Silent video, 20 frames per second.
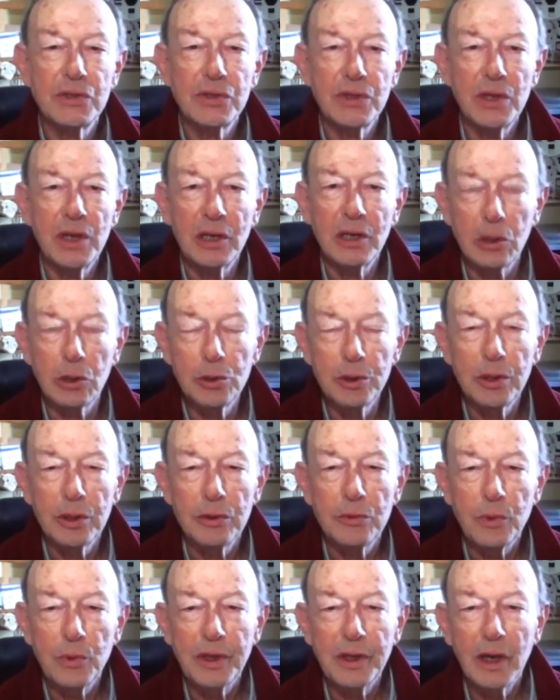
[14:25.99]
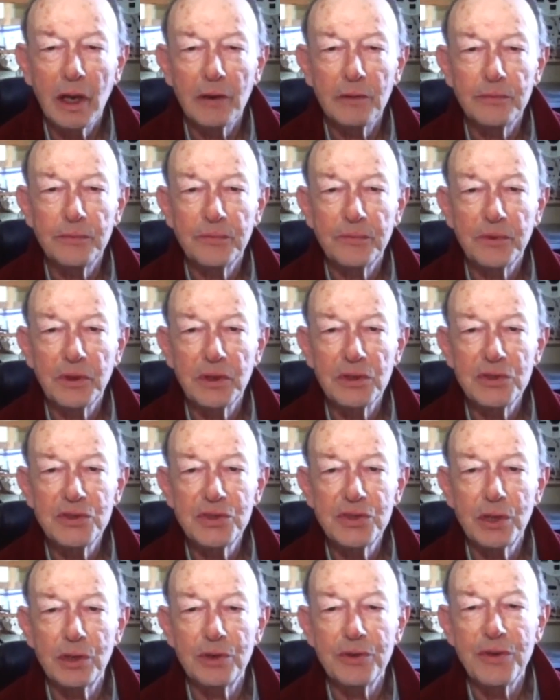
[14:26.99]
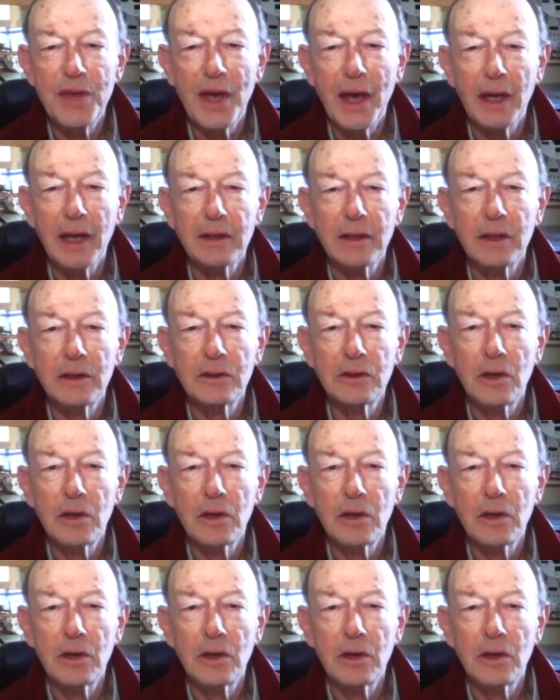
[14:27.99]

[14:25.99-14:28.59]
We have considered that and come up with a